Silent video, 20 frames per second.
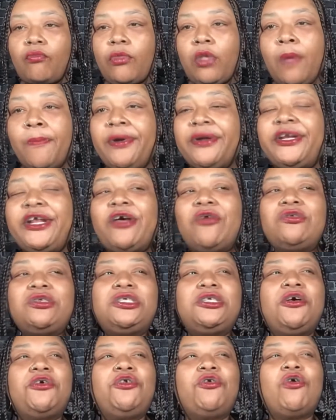But they don't
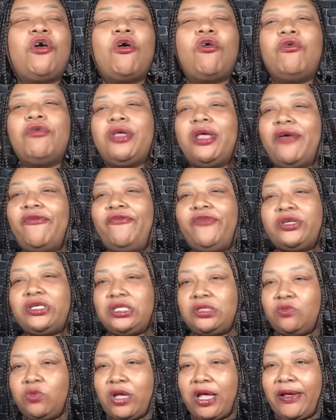sell no whole catfishes
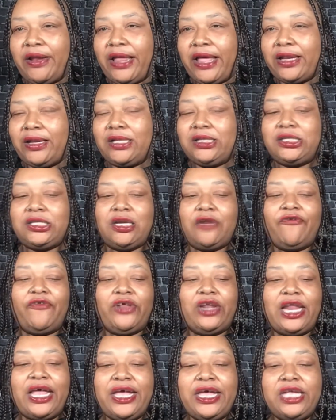where I'm at. They sell the
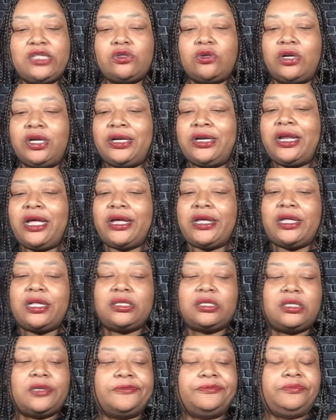fillets or the
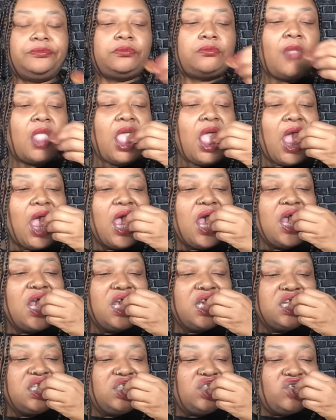nuggets.
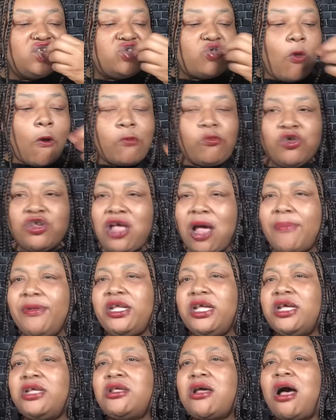Where y'all be
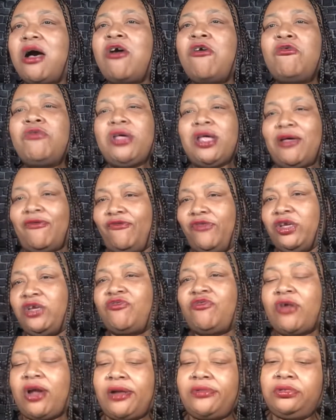getting y'all whole catfish
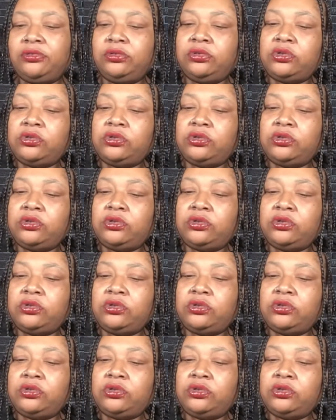from?